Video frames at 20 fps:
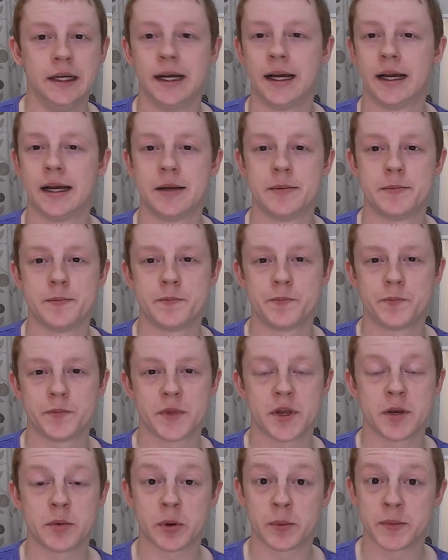Um,
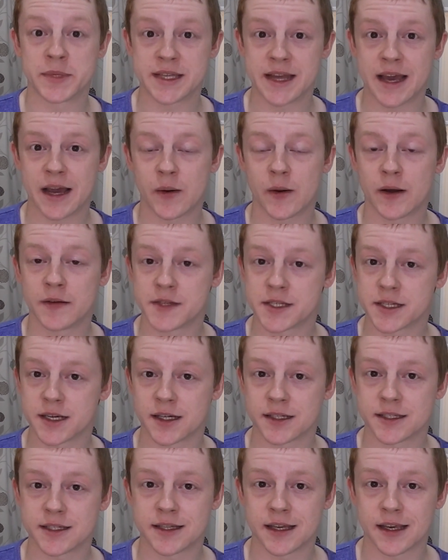and the problem is now I've
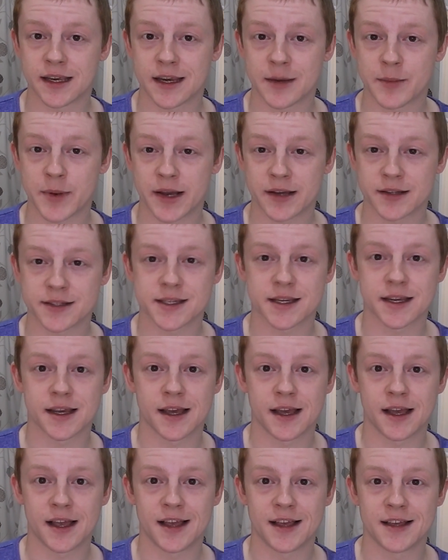started thinking about
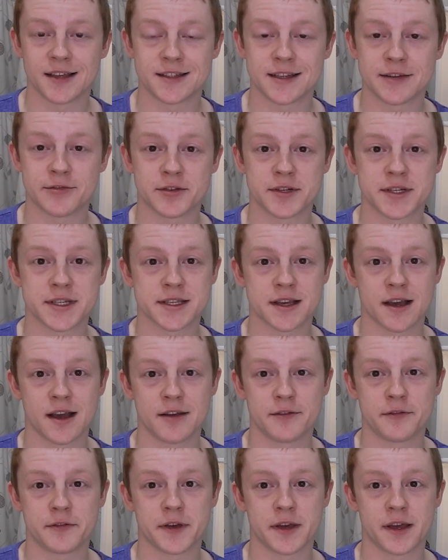uh, a different
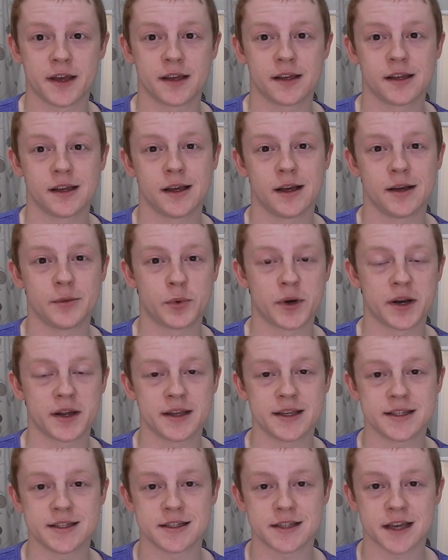design for uh, one of
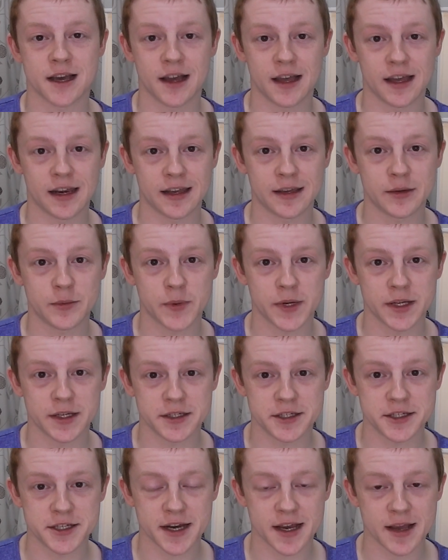these entirely,
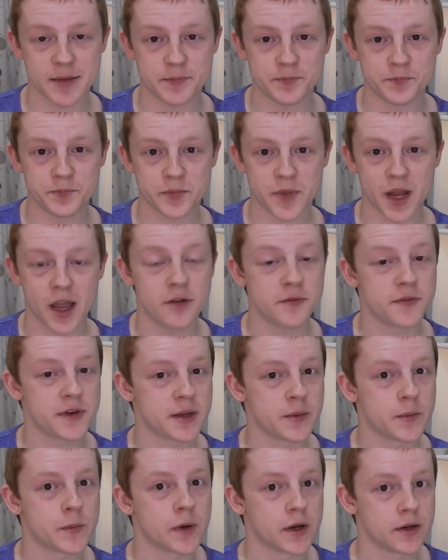which um,
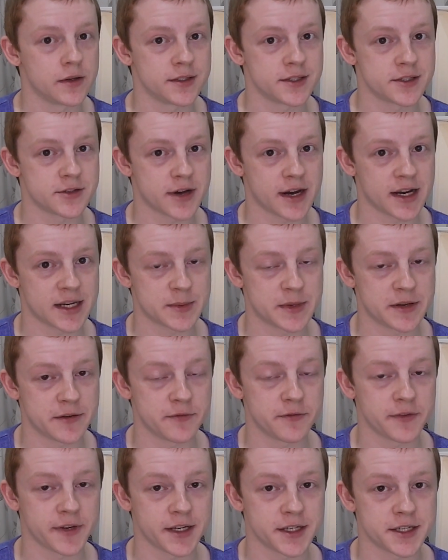hopefully won't distract me
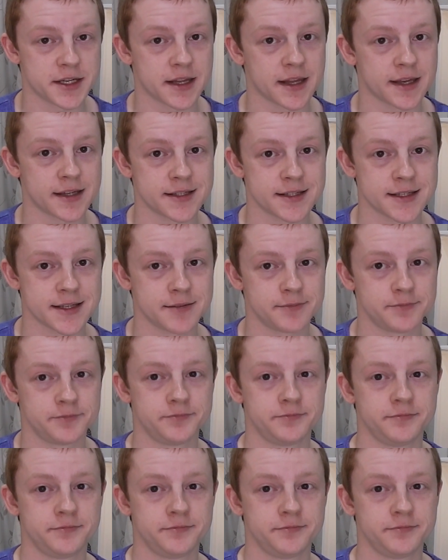from finishing this.